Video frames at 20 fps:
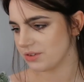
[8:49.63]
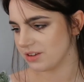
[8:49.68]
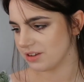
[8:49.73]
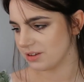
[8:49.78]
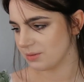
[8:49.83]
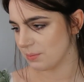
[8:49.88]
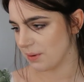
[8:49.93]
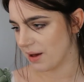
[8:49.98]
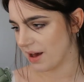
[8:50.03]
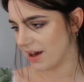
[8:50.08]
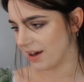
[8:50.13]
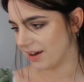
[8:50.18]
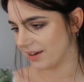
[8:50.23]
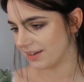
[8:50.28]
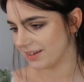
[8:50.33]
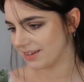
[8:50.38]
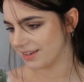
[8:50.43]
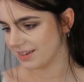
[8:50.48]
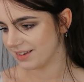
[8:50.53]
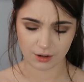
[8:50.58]
these
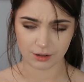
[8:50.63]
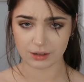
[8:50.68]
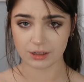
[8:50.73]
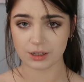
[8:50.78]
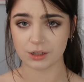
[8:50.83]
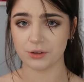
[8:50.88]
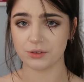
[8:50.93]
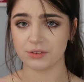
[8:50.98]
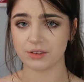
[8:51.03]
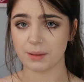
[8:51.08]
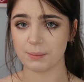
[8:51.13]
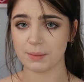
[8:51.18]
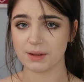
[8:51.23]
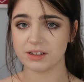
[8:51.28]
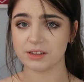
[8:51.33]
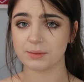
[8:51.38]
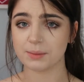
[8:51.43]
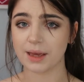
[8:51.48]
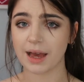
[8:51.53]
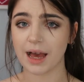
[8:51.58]
bags on clothes that are
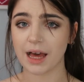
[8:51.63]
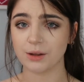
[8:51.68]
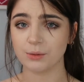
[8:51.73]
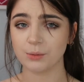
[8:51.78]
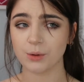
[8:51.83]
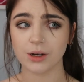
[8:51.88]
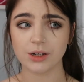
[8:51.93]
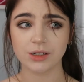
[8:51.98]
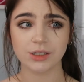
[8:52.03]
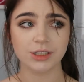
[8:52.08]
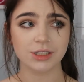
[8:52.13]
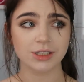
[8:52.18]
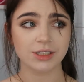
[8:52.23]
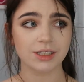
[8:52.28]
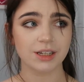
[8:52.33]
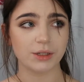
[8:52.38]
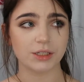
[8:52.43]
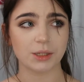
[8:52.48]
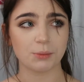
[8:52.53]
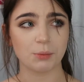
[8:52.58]
meant to be hand washed,
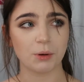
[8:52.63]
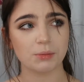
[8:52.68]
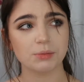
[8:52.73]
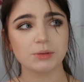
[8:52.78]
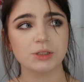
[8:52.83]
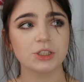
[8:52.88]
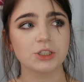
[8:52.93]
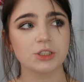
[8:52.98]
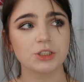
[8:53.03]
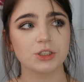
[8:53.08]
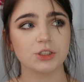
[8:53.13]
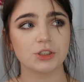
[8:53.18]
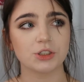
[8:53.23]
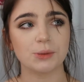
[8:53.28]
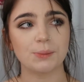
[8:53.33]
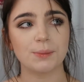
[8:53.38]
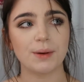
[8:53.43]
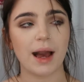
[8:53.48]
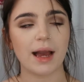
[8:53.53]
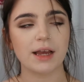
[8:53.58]
which I probably shouldn't
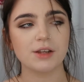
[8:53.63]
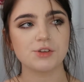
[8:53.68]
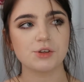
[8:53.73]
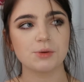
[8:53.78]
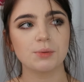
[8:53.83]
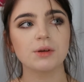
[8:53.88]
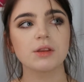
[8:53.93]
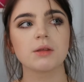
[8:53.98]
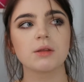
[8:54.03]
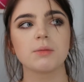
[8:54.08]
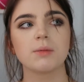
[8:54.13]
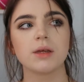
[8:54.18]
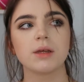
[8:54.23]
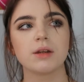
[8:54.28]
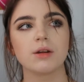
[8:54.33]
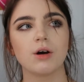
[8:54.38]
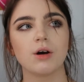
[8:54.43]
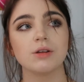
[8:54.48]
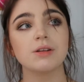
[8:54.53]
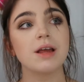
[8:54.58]
do, but I do put them
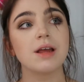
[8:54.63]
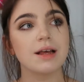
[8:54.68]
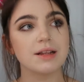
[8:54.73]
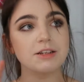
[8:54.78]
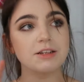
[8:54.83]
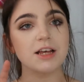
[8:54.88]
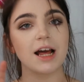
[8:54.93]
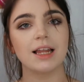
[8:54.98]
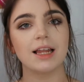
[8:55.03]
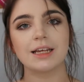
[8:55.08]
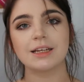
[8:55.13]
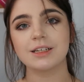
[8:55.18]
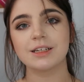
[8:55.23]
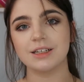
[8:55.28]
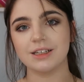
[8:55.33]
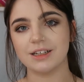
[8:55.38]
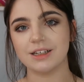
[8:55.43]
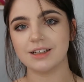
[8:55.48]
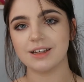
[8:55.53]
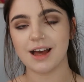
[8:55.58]
in on
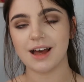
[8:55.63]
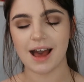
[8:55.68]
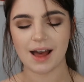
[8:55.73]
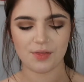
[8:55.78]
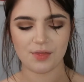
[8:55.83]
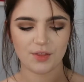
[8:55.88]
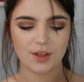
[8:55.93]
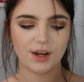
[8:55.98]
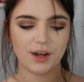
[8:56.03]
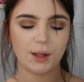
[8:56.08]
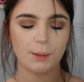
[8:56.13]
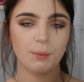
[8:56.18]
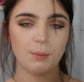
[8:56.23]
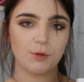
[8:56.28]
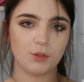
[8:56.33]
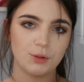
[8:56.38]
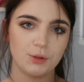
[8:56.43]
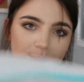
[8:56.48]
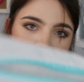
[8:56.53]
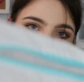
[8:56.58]
delicate and then I put them